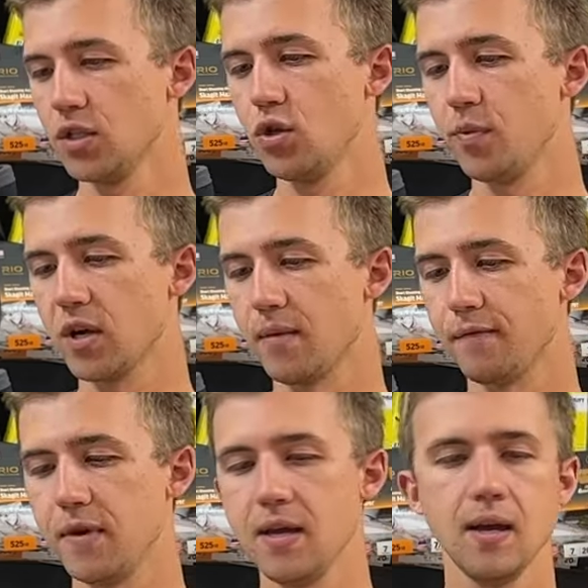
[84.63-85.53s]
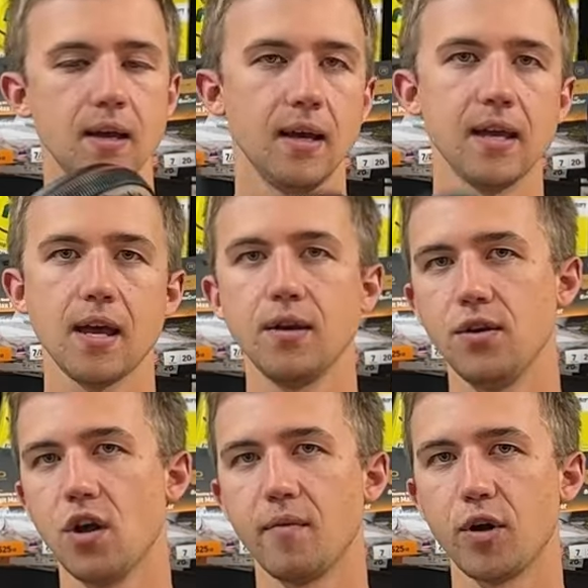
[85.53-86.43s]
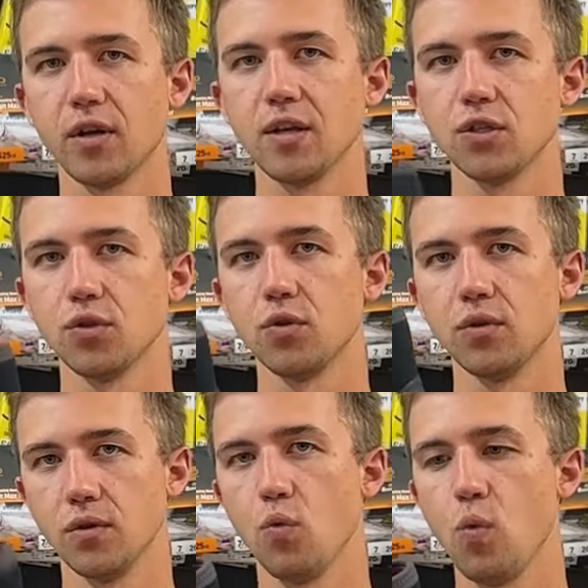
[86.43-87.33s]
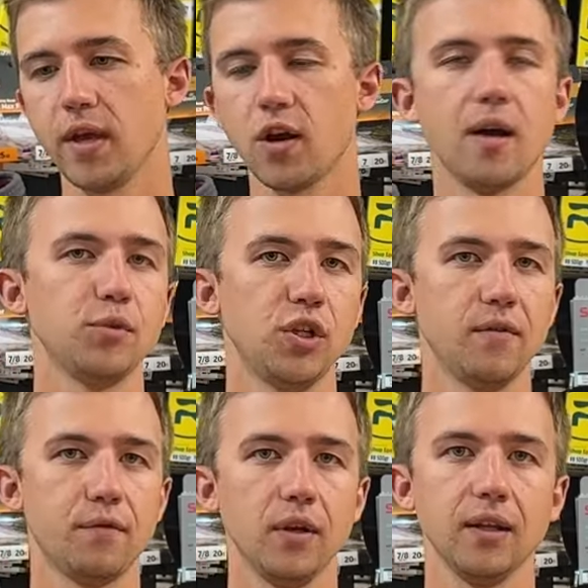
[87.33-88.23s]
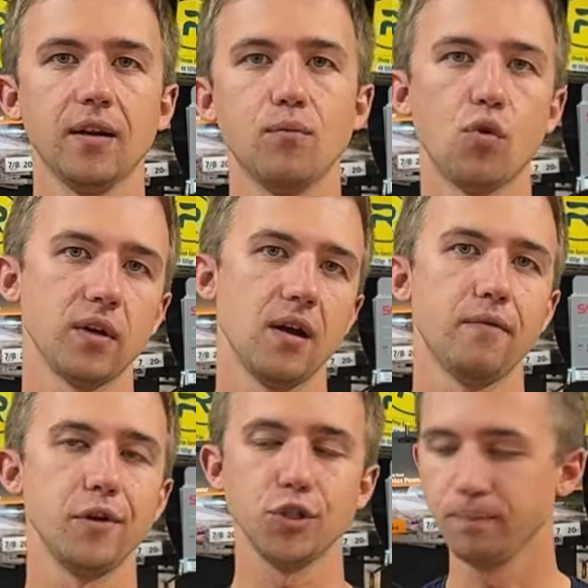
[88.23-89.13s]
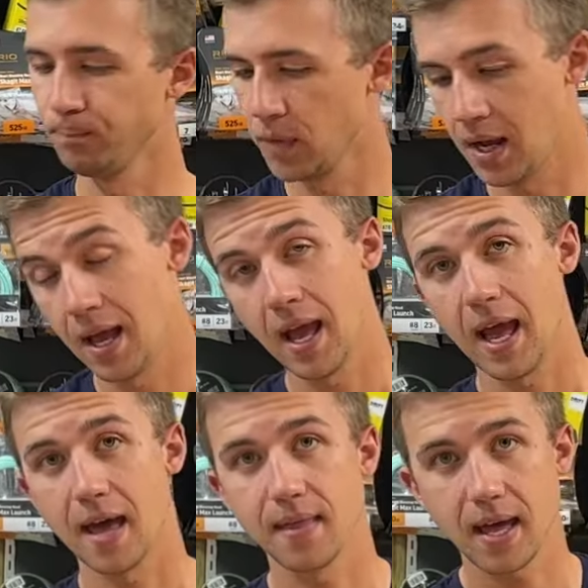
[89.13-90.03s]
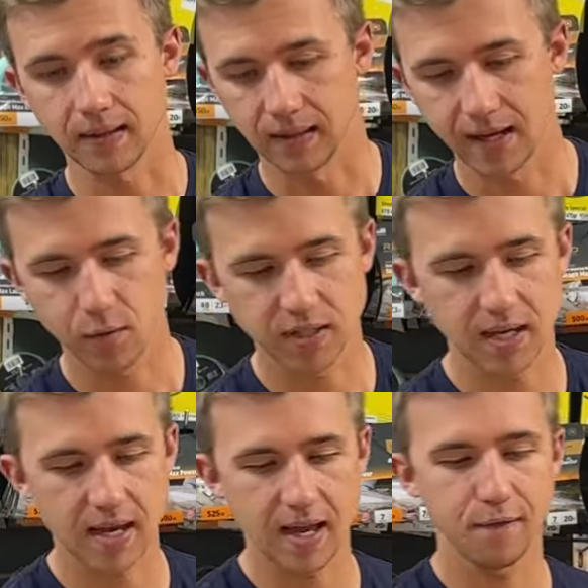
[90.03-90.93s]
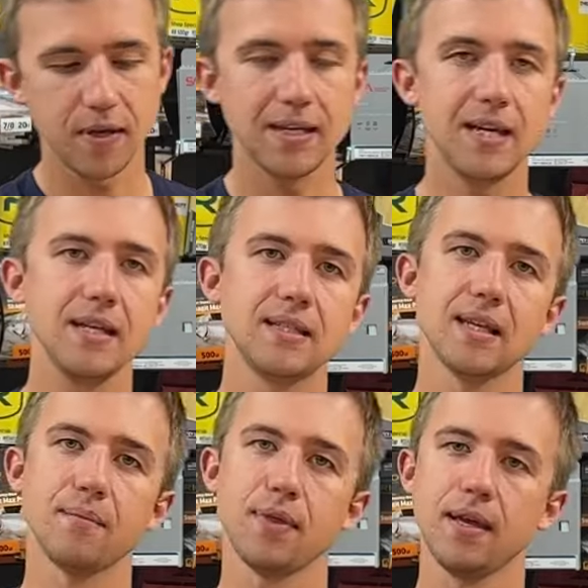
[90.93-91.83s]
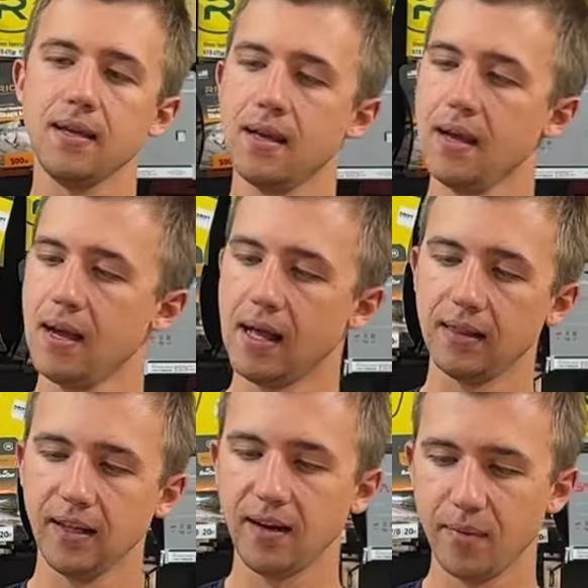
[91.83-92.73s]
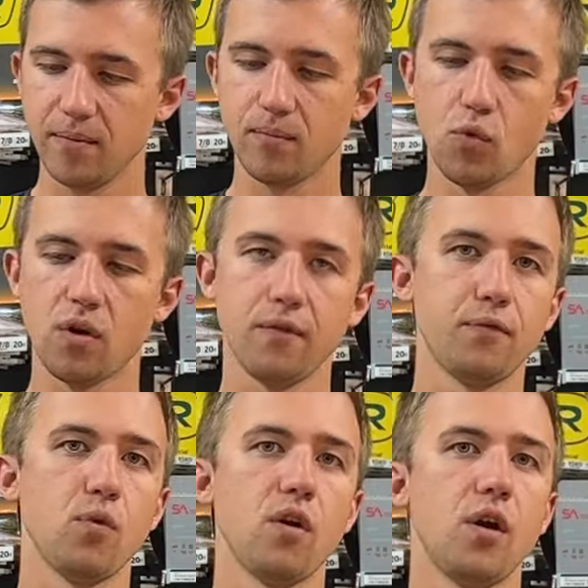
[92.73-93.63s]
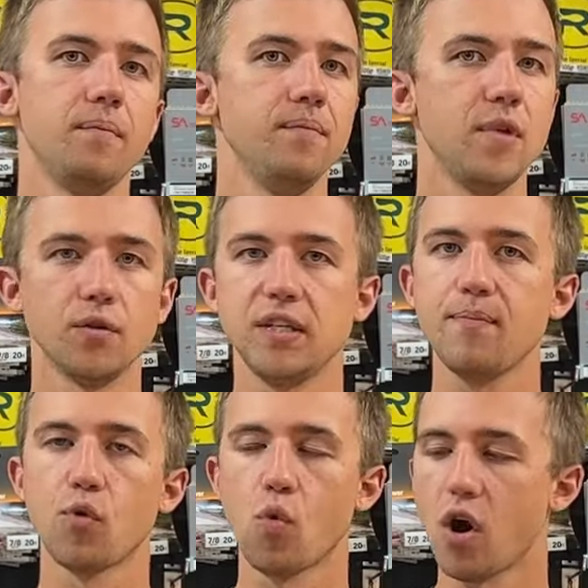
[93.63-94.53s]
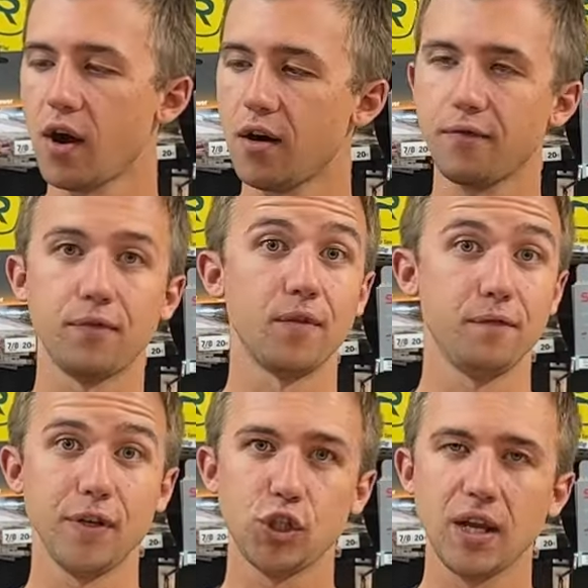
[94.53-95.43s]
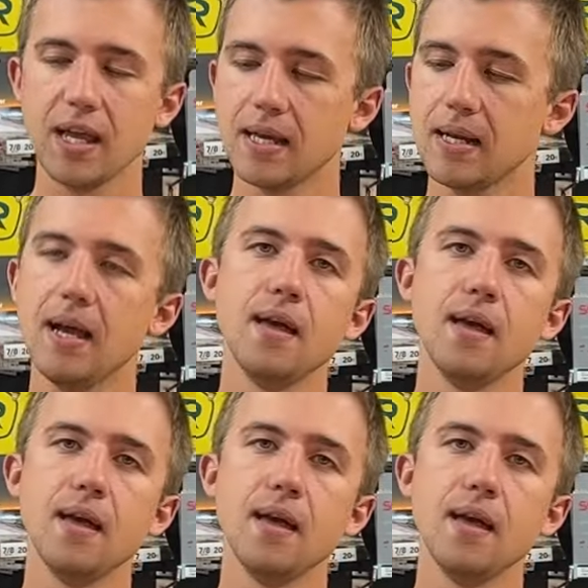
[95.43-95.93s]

super comfy. Again, non-marking sole, wicked option for a little more coverage. And then, like we say, if you need something a little bit more for you know deeper water for fishing in,